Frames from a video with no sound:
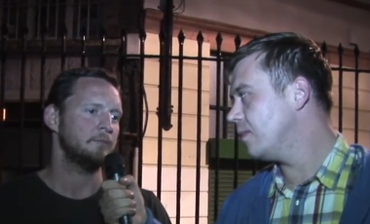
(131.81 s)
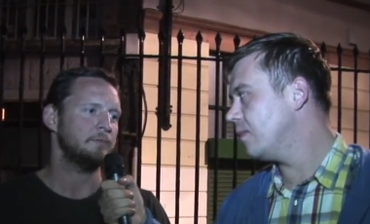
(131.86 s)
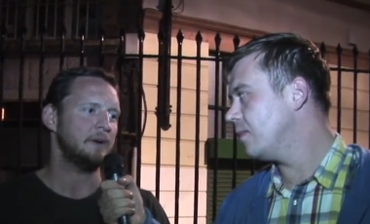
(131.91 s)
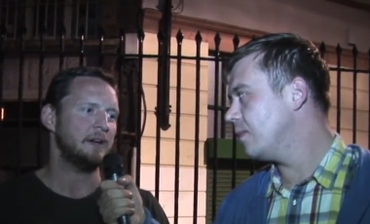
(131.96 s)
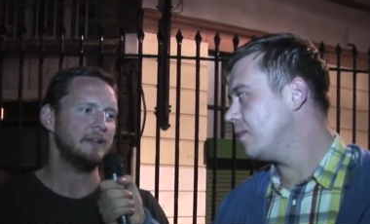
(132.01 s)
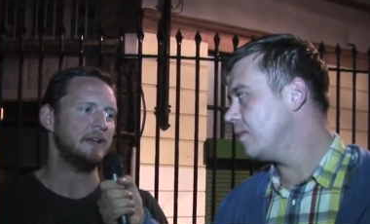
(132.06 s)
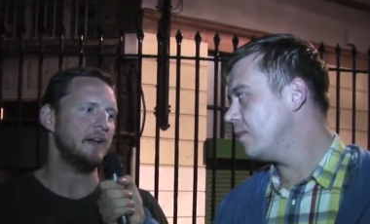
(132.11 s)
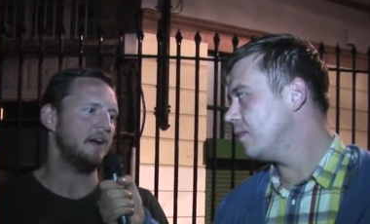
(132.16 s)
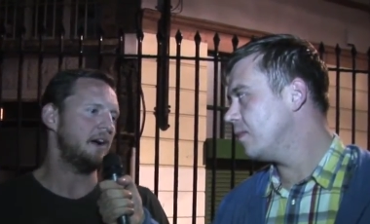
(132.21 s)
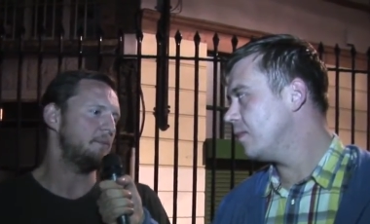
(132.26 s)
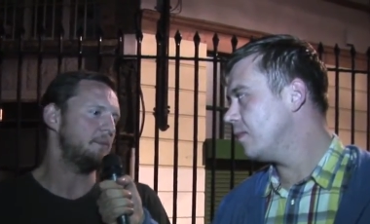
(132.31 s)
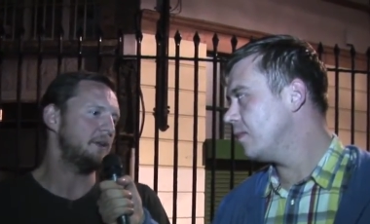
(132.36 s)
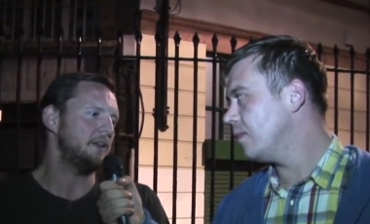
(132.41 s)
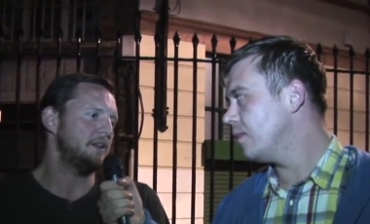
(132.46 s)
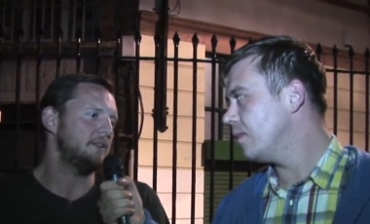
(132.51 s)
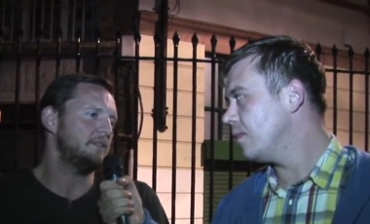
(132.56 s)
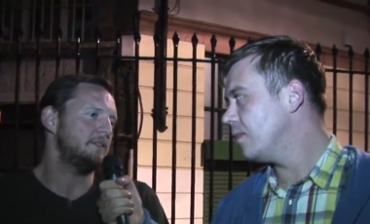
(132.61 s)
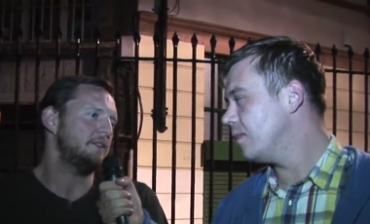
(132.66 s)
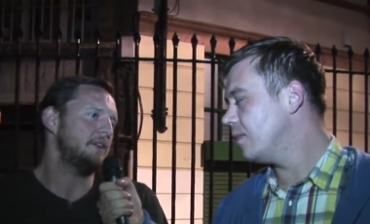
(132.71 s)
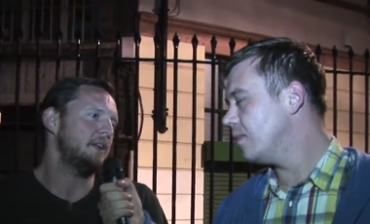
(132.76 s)
Speaker 1: but yeah, I
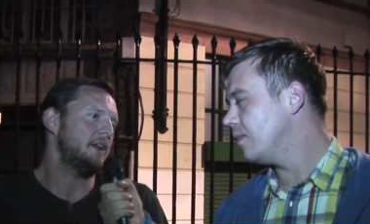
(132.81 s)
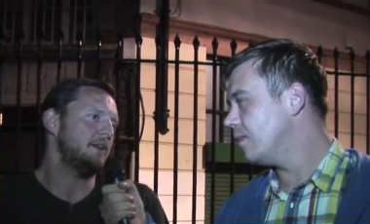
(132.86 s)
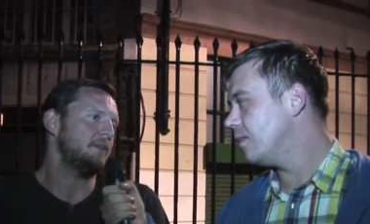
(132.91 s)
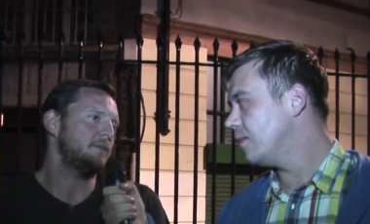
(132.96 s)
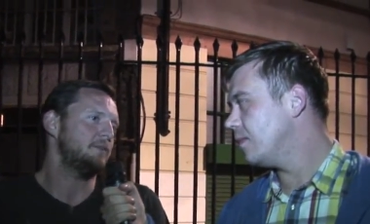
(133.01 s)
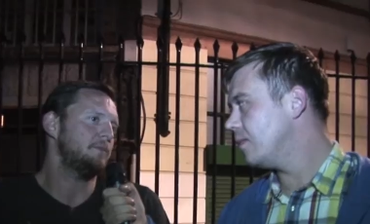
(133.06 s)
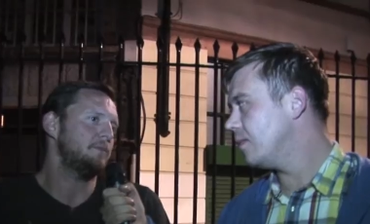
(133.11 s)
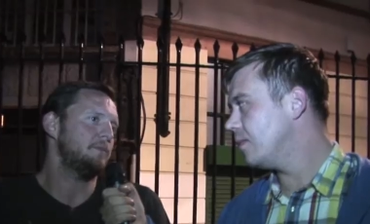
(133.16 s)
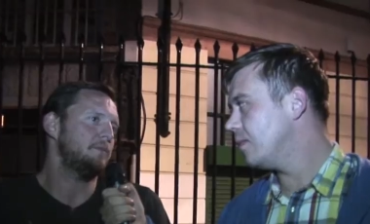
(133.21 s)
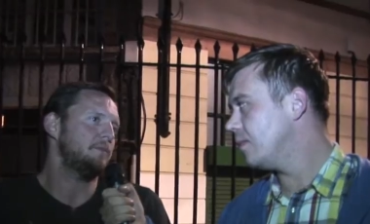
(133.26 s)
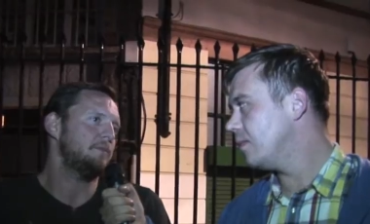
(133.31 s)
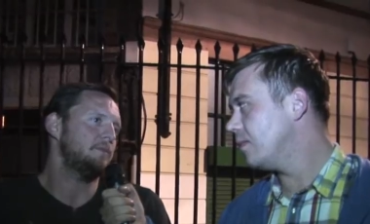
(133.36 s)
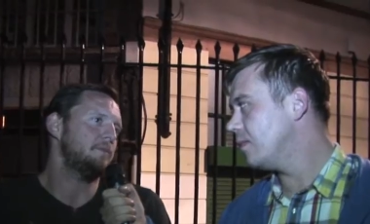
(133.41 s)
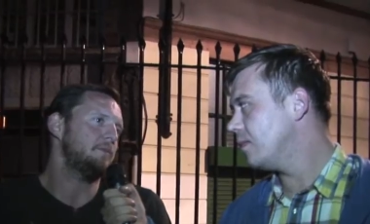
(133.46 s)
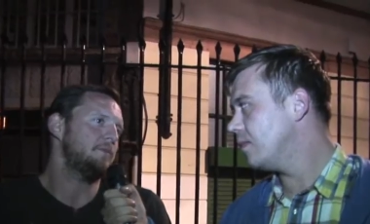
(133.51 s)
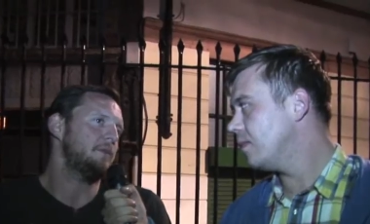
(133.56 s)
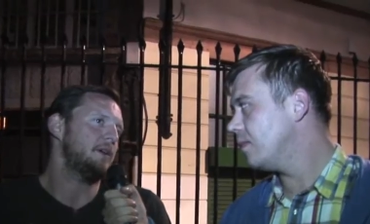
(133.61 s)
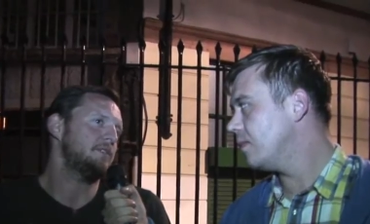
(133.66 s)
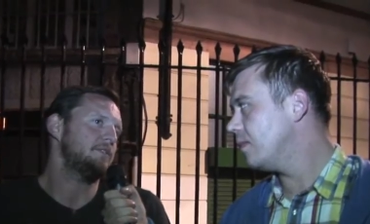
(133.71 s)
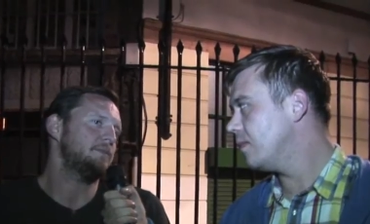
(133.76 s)
mean, you know,
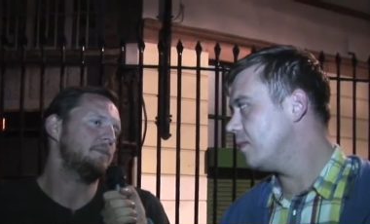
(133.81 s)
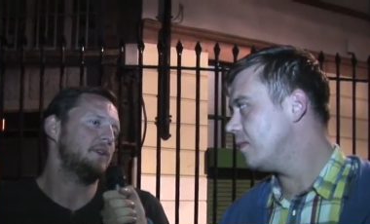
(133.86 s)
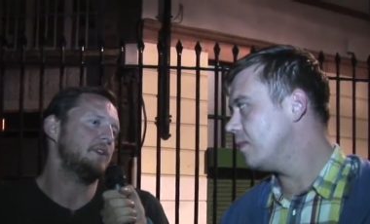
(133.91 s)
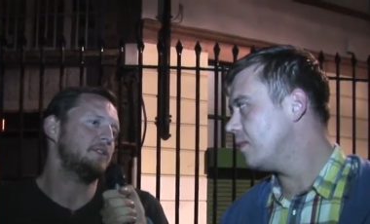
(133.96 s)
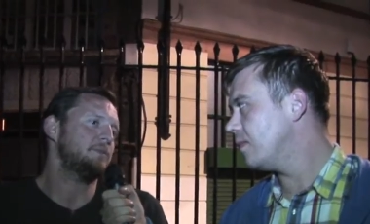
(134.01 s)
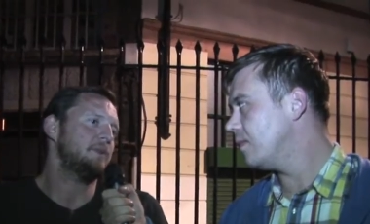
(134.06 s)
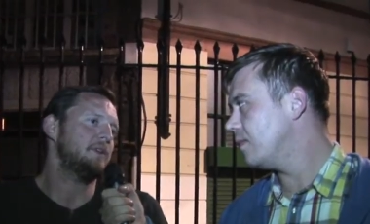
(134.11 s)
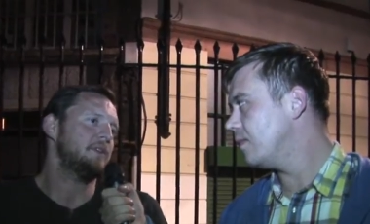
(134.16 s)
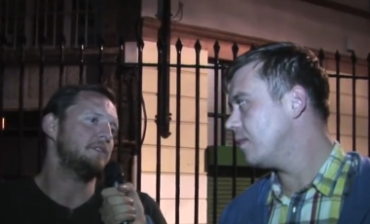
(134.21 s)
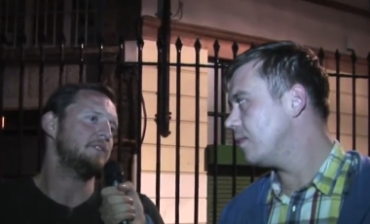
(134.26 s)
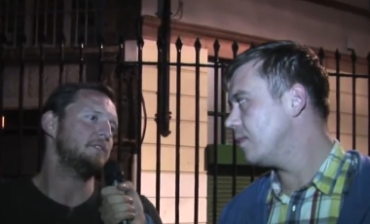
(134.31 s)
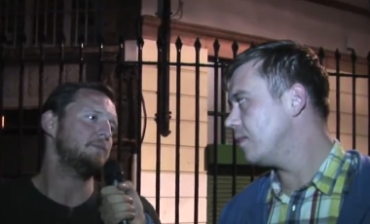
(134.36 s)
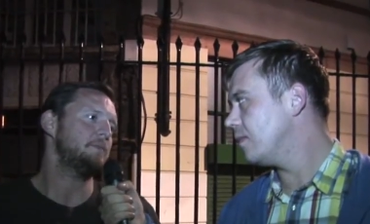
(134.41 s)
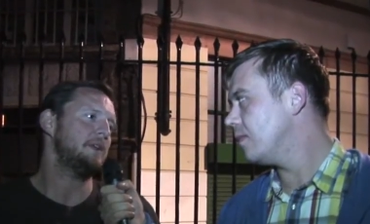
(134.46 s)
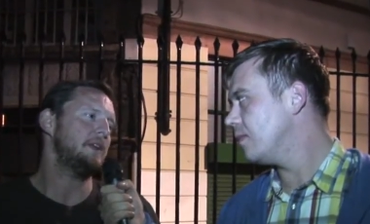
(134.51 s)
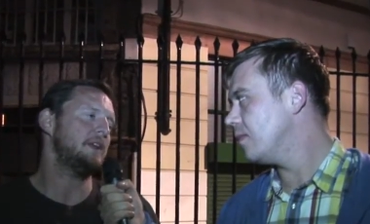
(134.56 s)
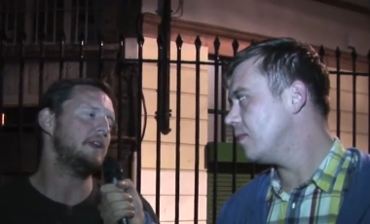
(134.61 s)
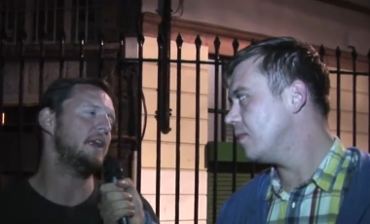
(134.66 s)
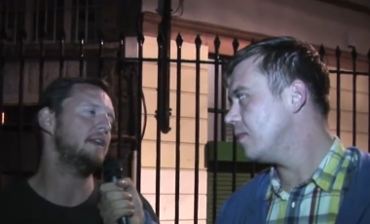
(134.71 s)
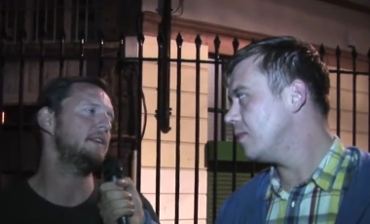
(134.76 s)
most of my experience has
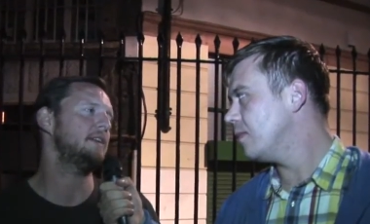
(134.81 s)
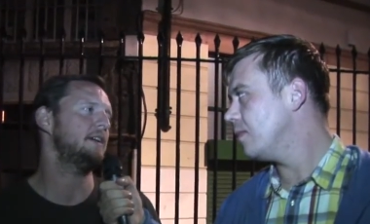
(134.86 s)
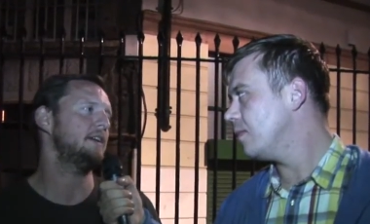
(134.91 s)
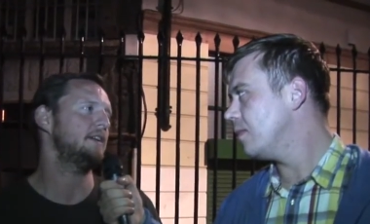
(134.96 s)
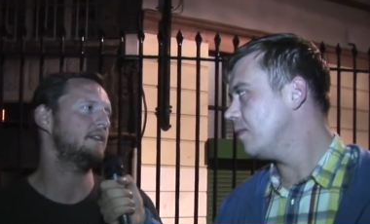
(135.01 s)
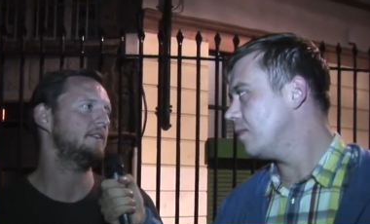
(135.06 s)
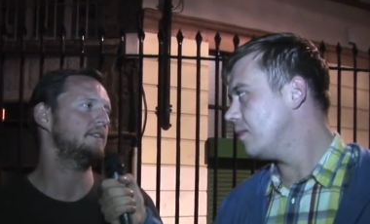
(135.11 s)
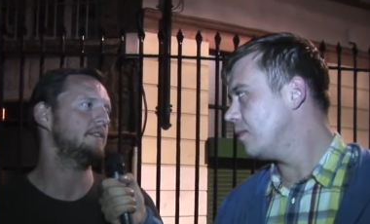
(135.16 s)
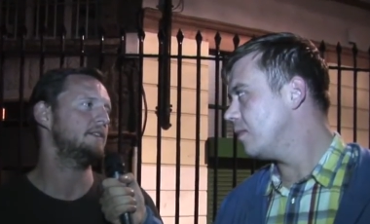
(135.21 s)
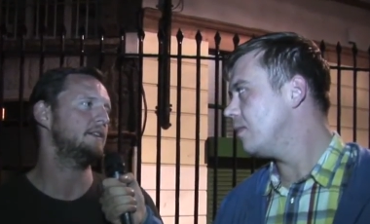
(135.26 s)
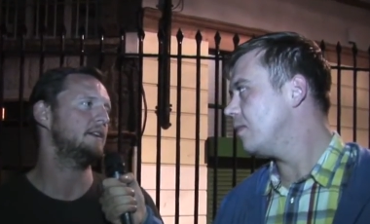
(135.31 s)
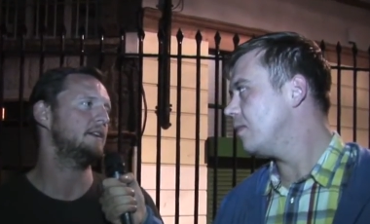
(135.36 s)
been in editing.